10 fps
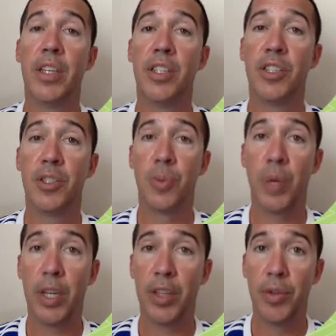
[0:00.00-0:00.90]

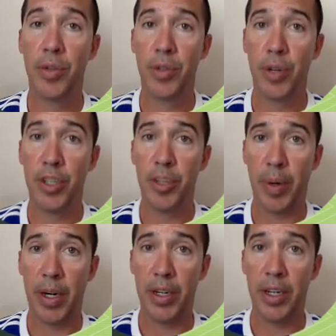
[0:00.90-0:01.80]
swing through towards your
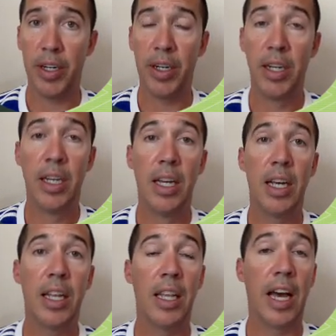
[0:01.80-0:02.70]
partner,
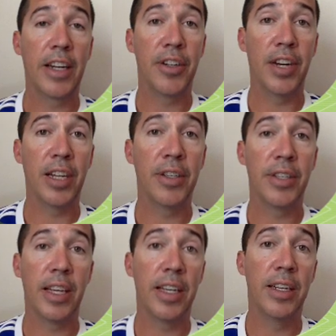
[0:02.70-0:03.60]
lock your ankle
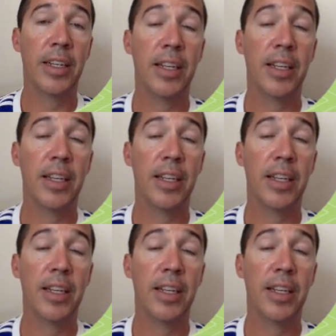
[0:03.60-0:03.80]
tight.